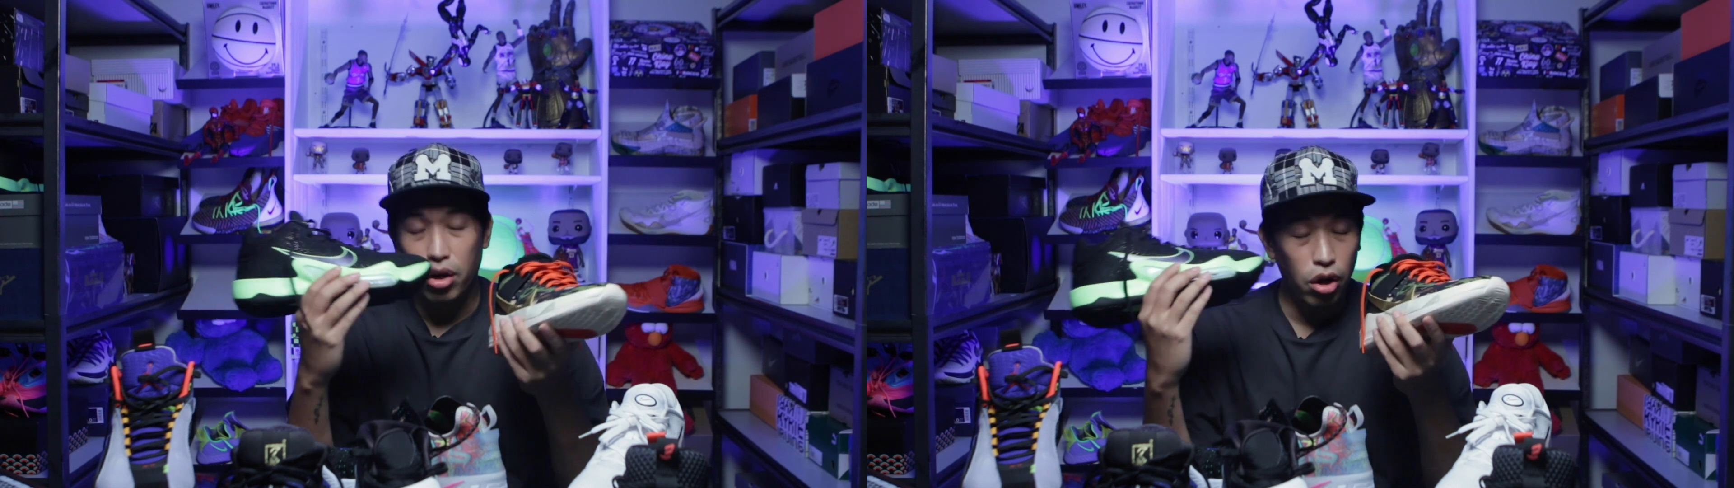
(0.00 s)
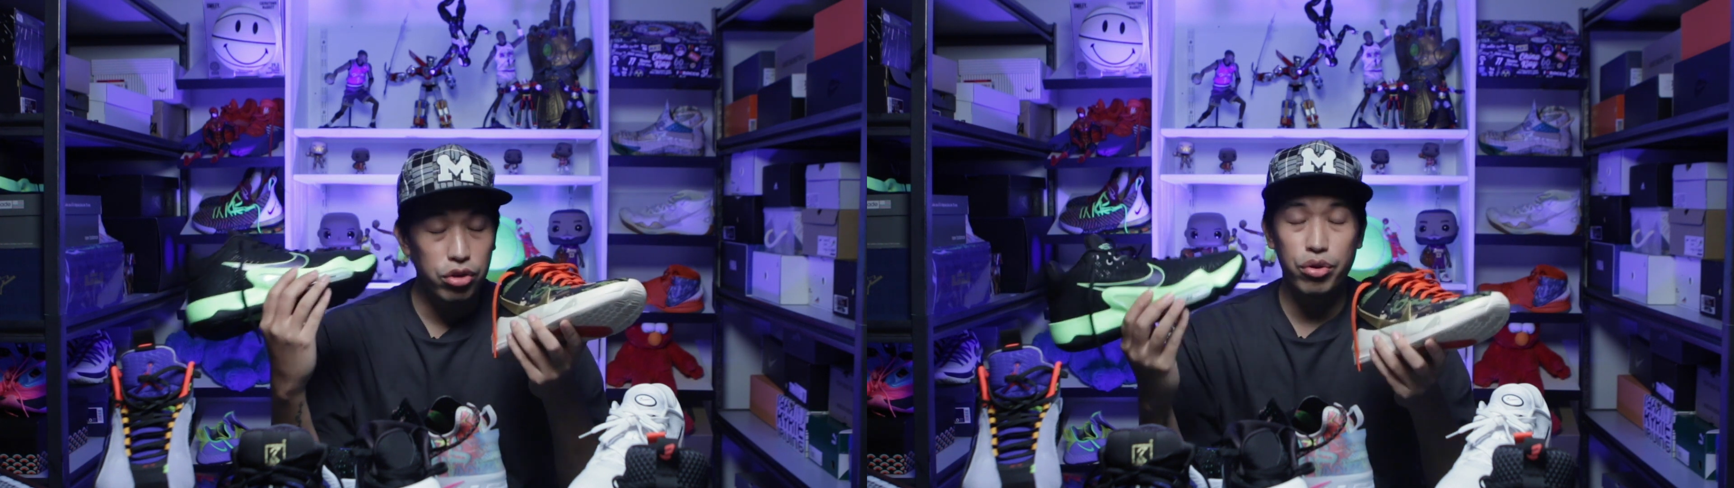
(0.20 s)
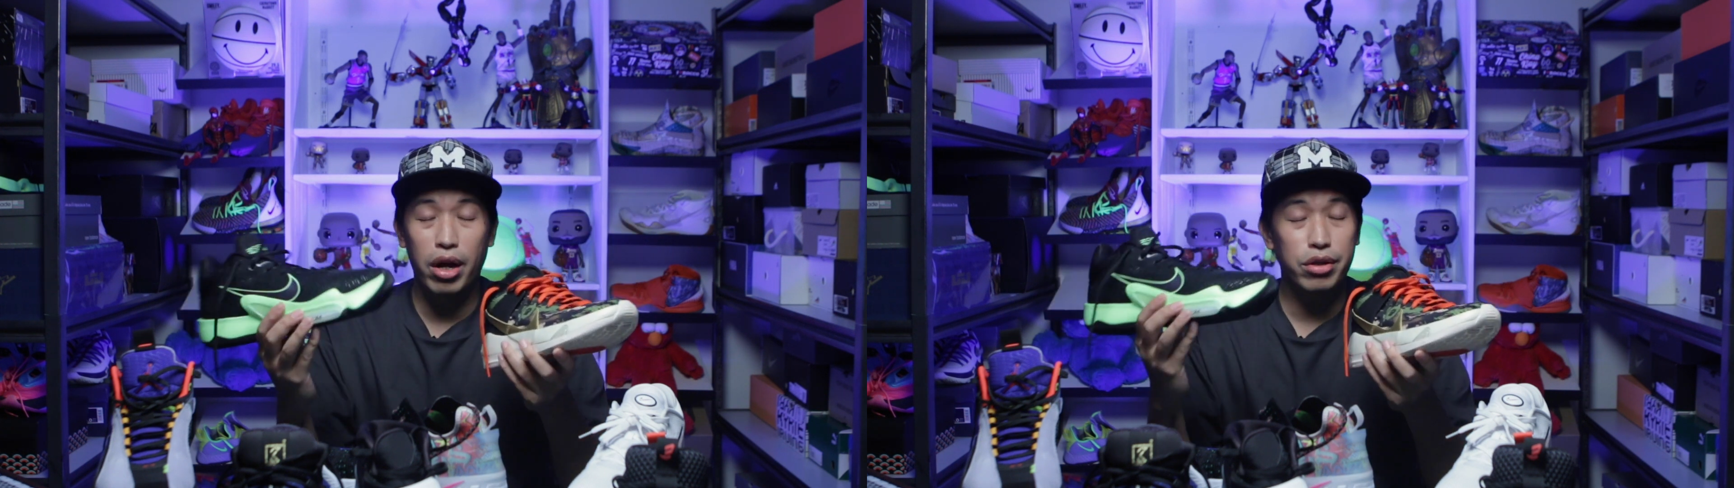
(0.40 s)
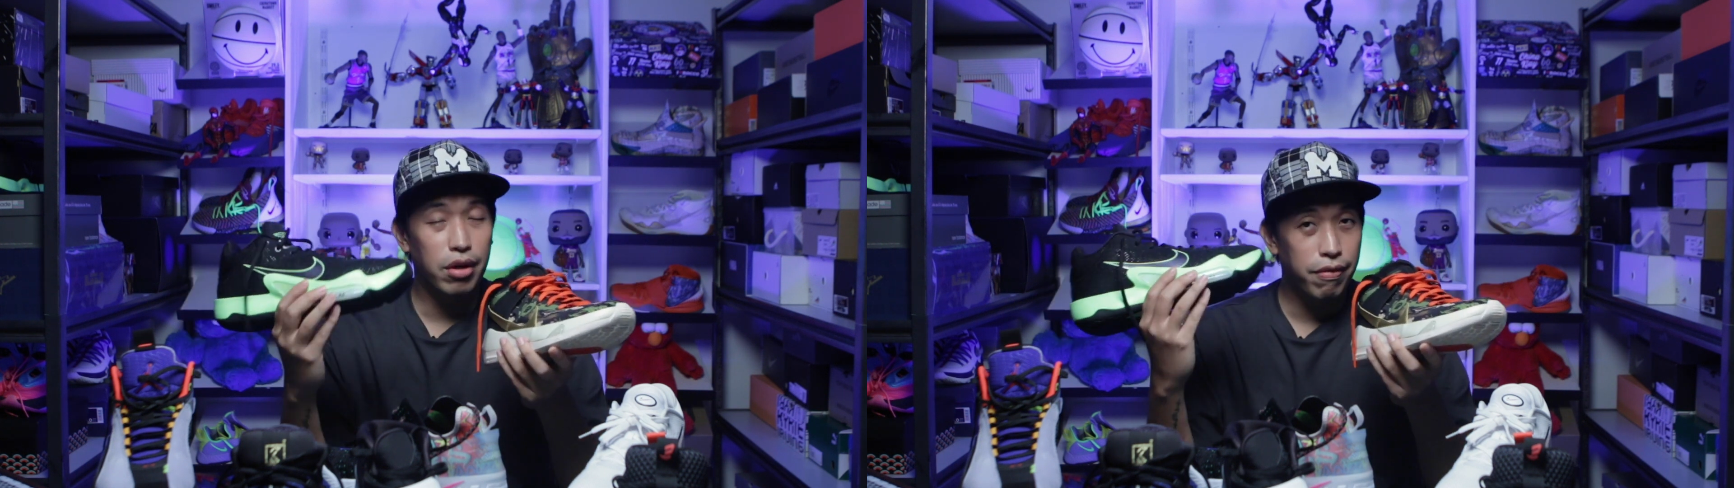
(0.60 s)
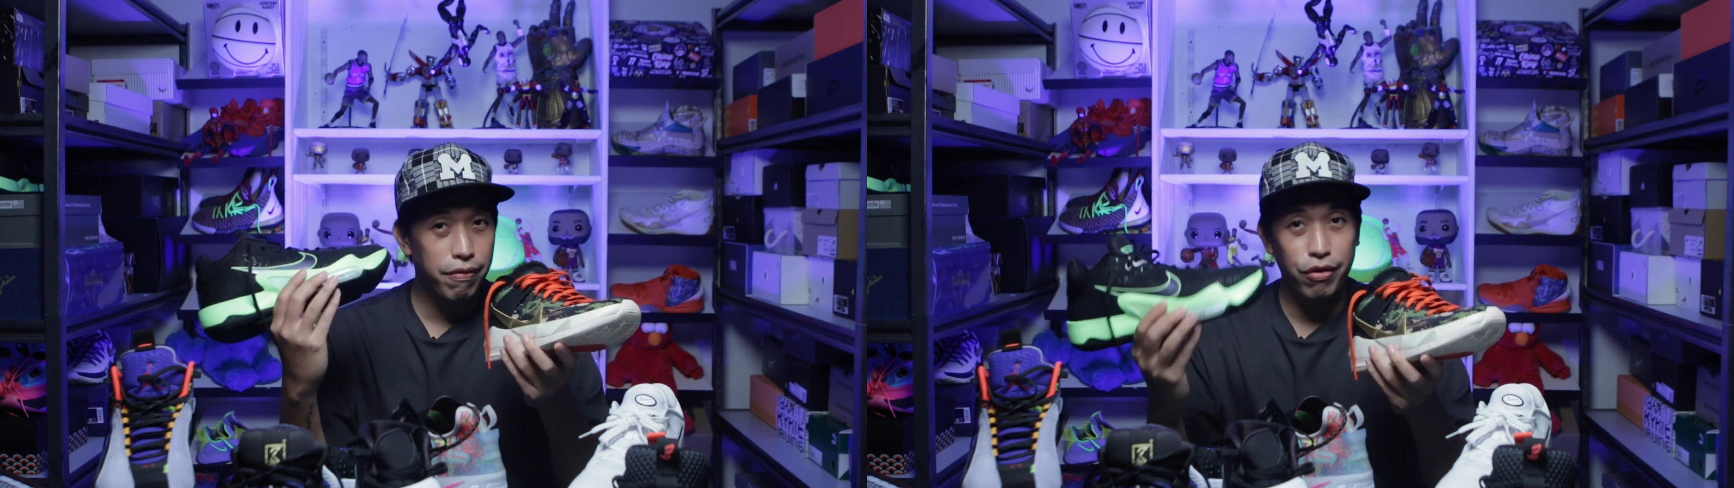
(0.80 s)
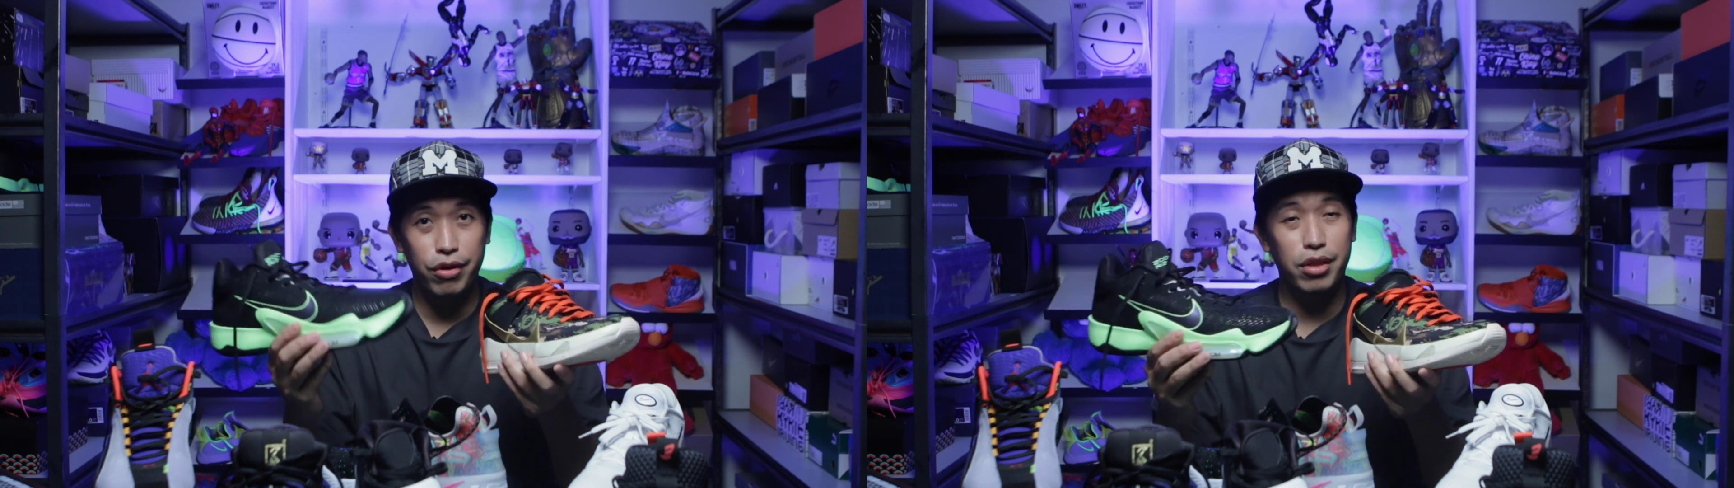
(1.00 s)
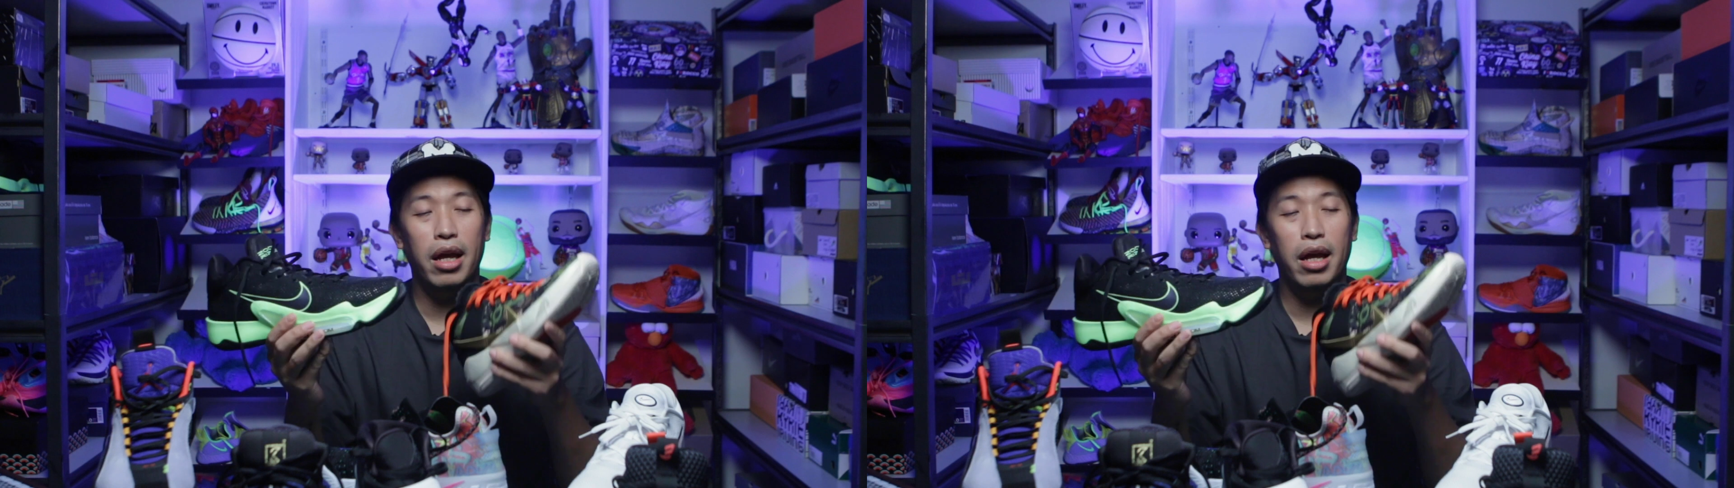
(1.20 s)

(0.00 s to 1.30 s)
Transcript: all throughout your foot,